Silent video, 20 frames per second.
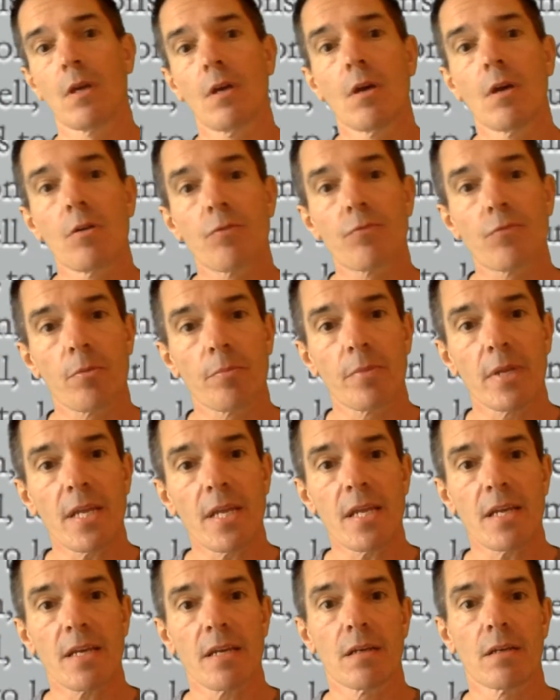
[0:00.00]
From
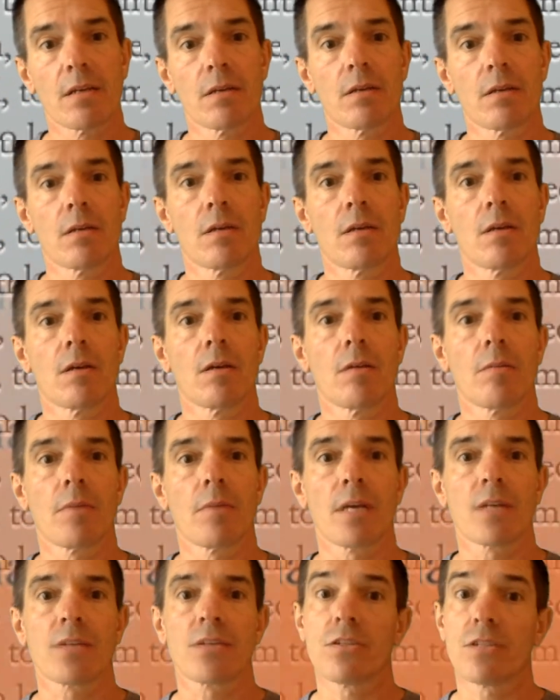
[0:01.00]
here, my
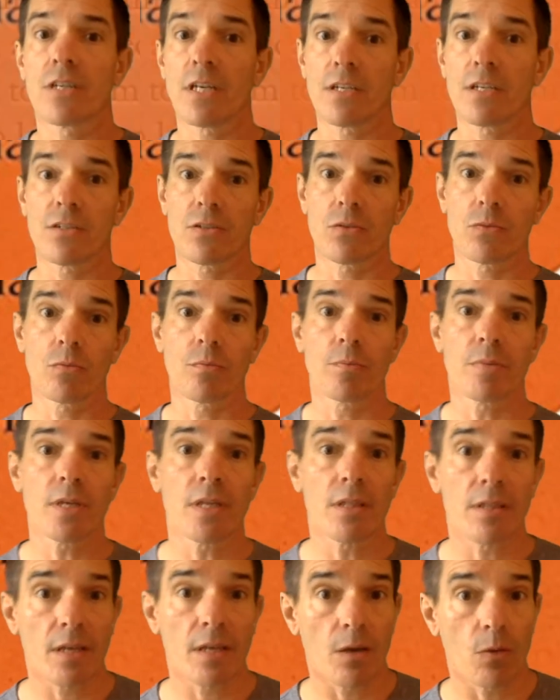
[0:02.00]
suggestion would be
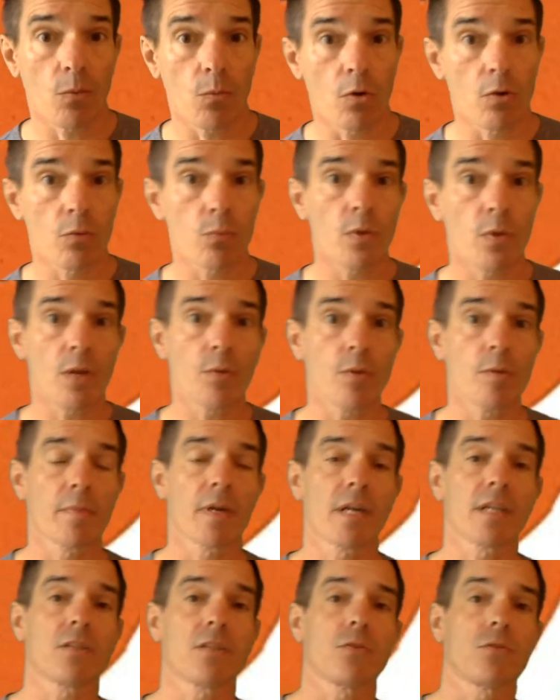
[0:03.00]
that one way we
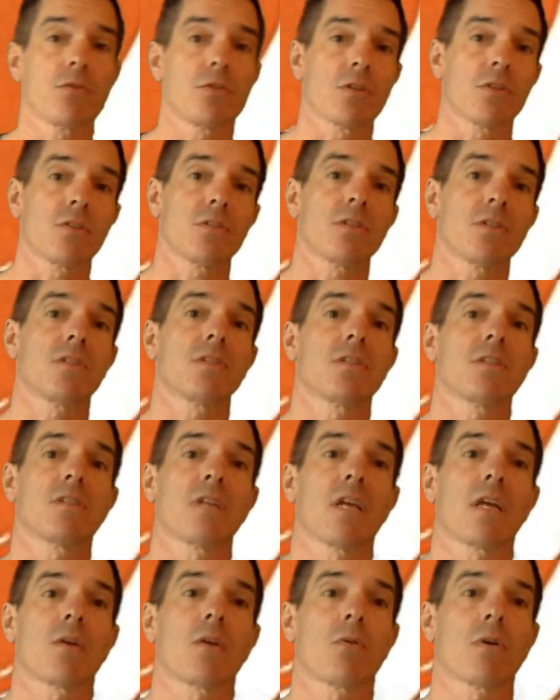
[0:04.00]
might do justice to
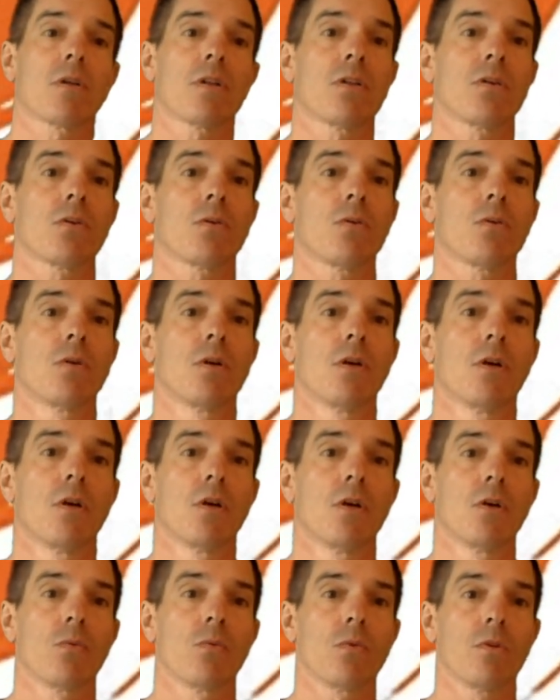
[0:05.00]
Taekwondo
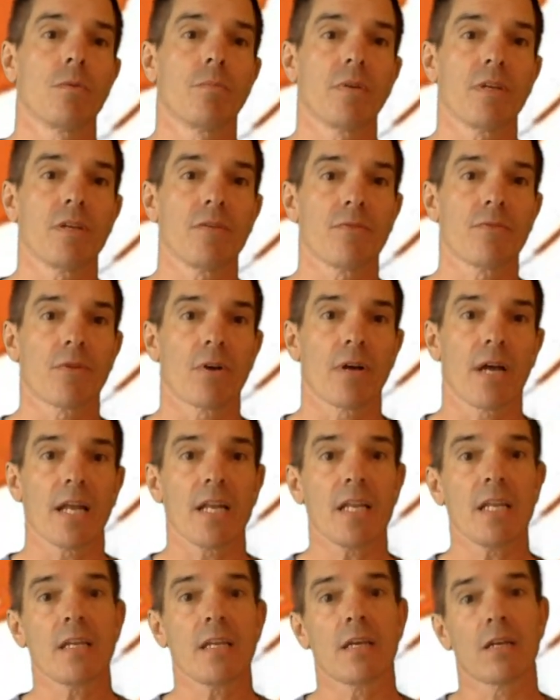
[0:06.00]
would be for
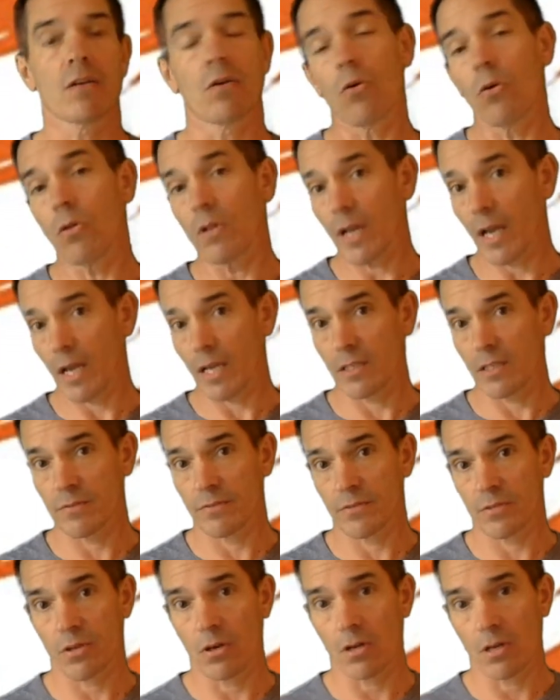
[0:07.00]
any and all kinds of
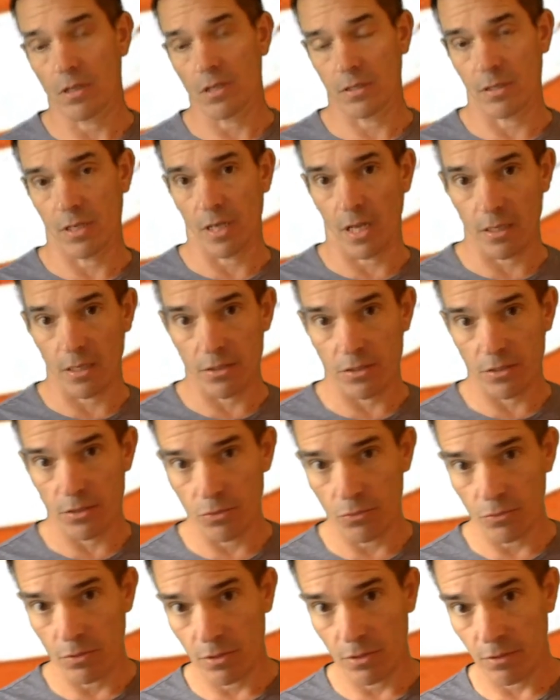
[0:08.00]
scholars and
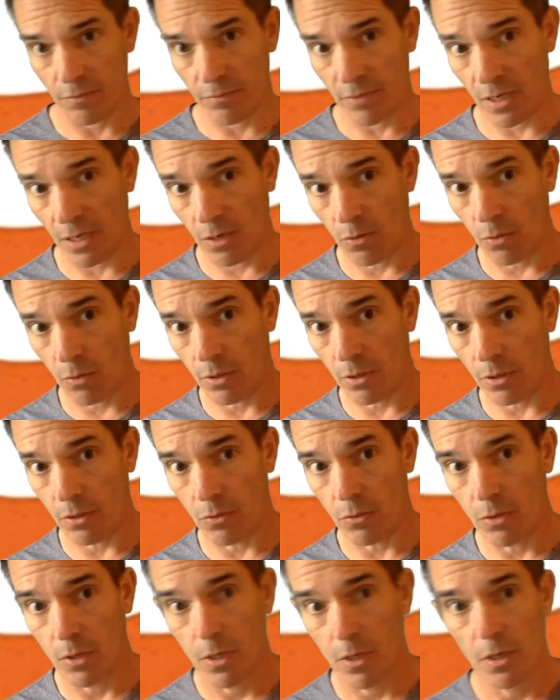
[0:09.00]
students of Taekwondo
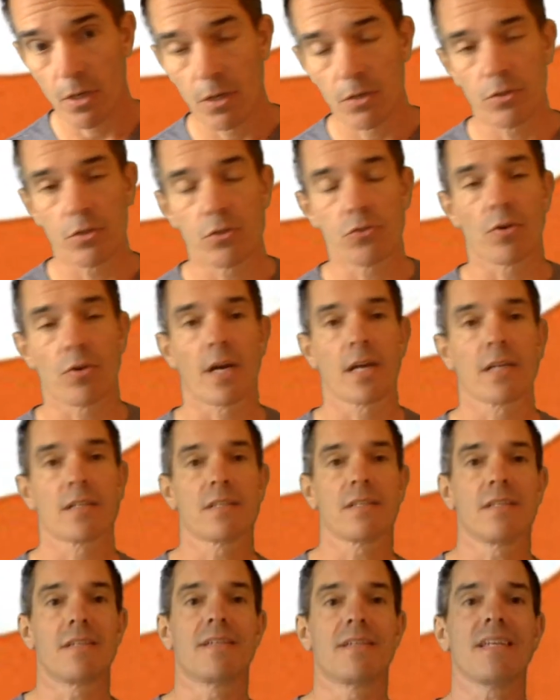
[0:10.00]
to try to
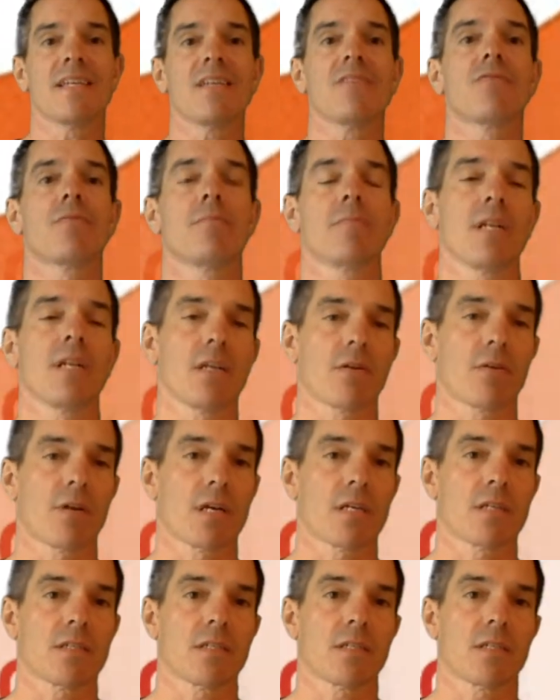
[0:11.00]

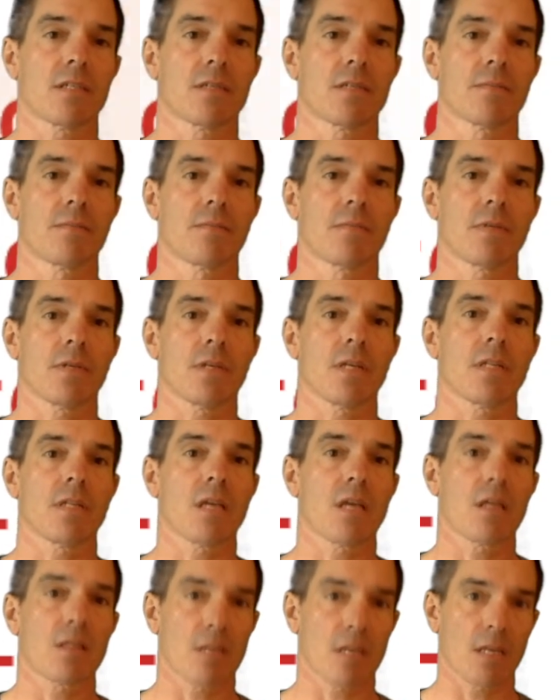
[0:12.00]
defamiliarize it in their
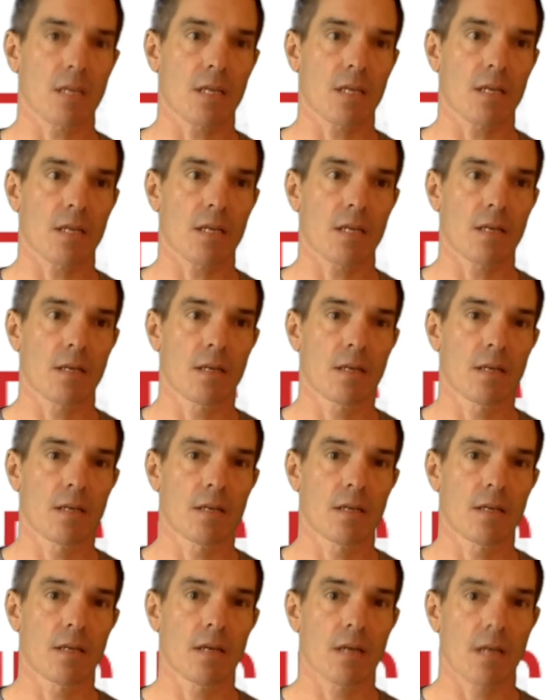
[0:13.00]
thinking
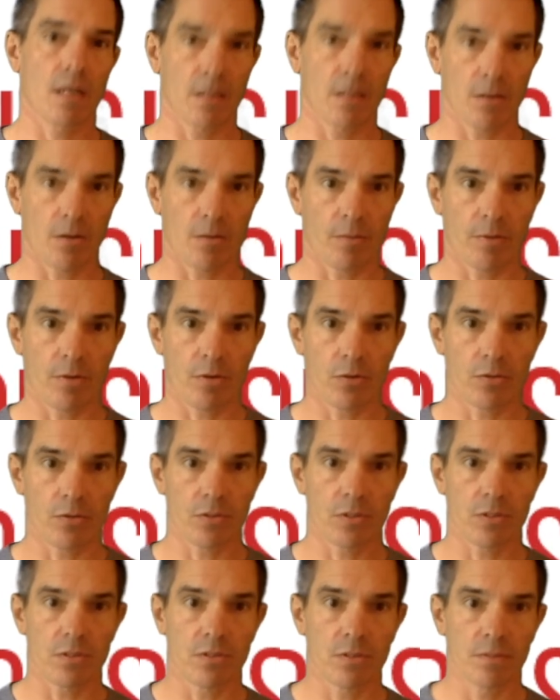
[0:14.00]
and their
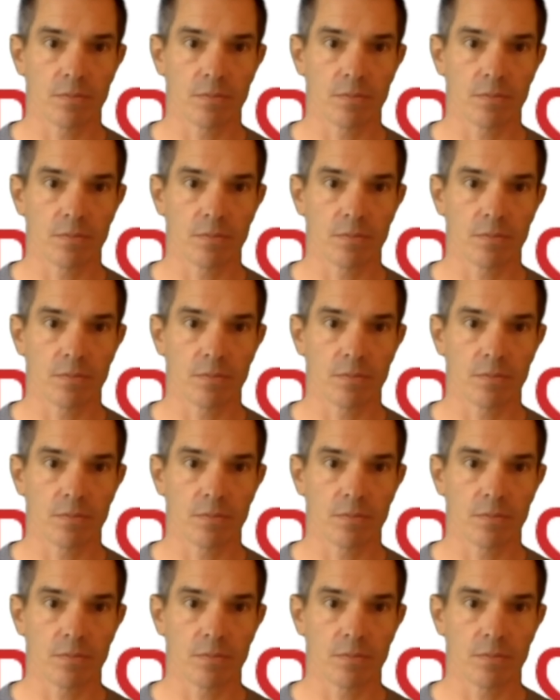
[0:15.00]
approaches.